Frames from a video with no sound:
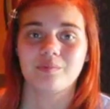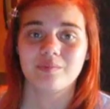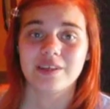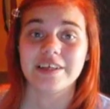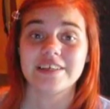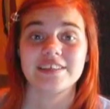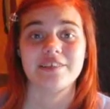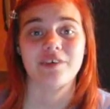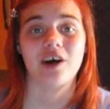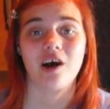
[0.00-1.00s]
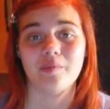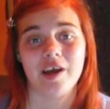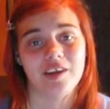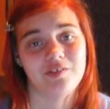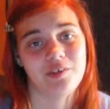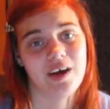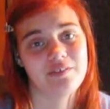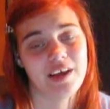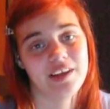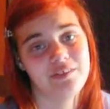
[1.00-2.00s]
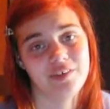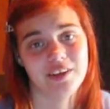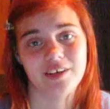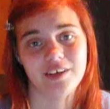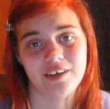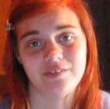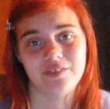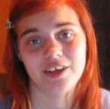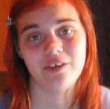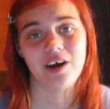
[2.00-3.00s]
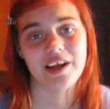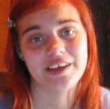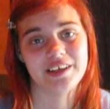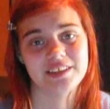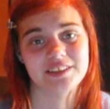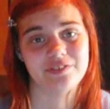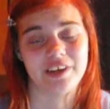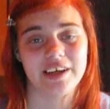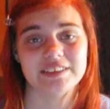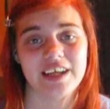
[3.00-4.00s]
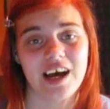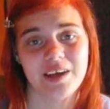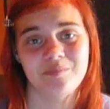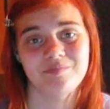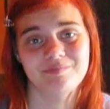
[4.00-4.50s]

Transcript: Please leave a comment if you have any video ideas for next time.